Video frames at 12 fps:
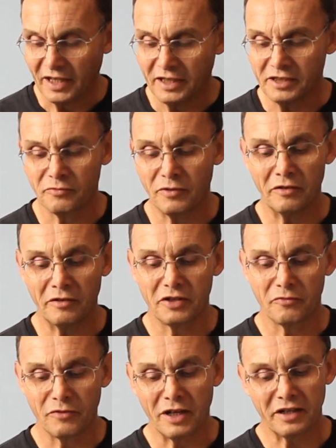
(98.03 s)
is
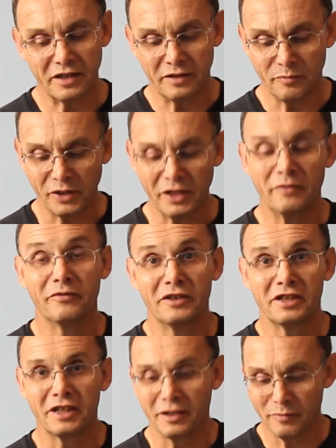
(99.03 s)
Roach, Rudd and Bream
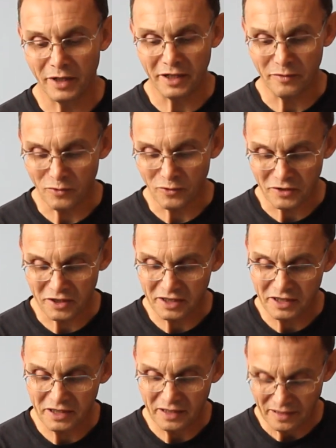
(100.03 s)
Fishing in Many
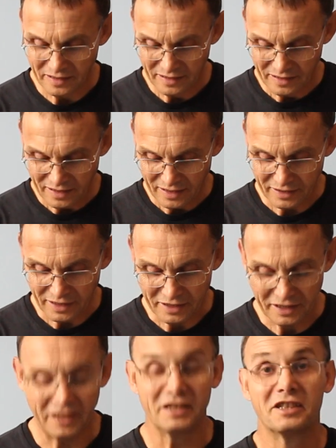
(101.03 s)
Waters, and that
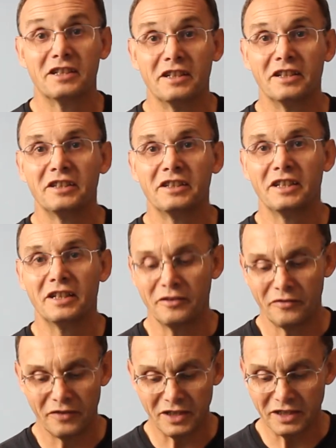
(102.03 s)
dates to
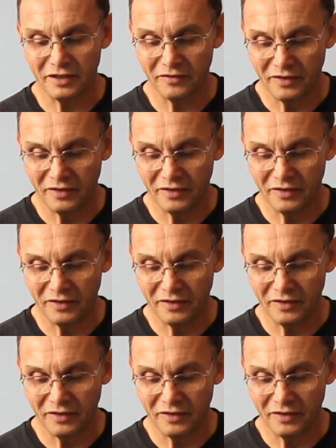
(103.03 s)
1905.